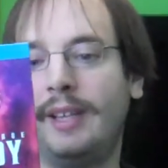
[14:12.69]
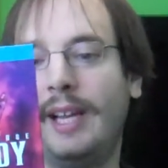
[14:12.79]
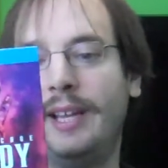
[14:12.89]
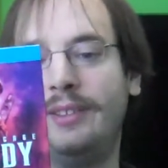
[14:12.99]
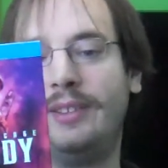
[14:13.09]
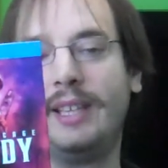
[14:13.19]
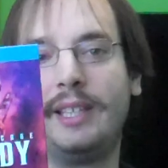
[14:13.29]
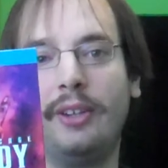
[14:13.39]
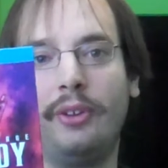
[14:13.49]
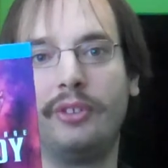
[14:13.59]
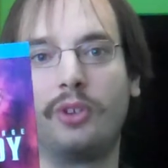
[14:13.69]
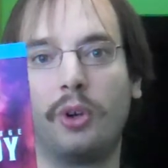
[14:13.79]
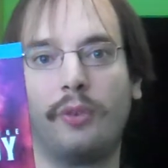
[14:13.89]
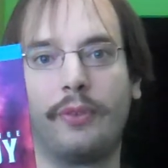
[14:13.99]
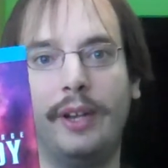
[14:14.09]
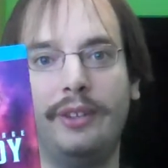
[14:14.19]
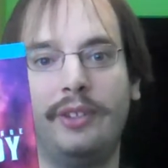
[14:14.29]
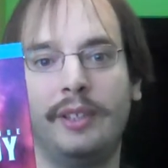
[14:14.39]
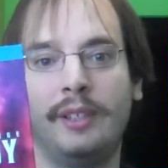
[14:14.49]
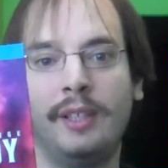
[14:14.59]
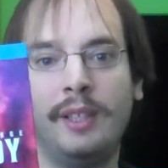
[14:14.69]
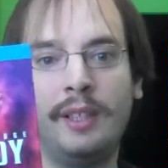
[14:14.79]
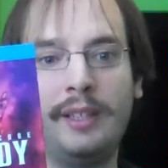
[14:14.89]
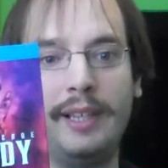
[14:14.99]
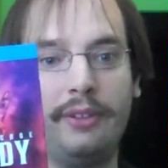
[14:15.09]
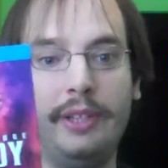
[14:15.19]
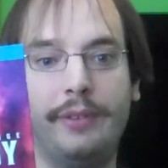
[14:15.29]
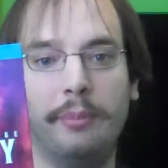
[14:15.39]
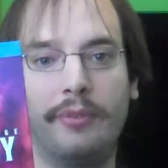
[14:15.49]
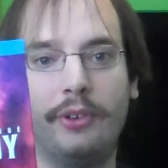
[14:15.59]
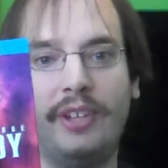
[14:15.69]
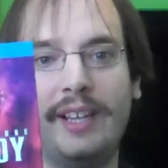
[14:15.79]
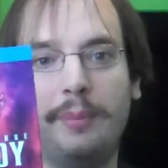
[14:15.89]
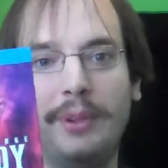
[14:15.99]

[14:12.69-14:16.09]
and they kill his girlfriend and leave him for dead.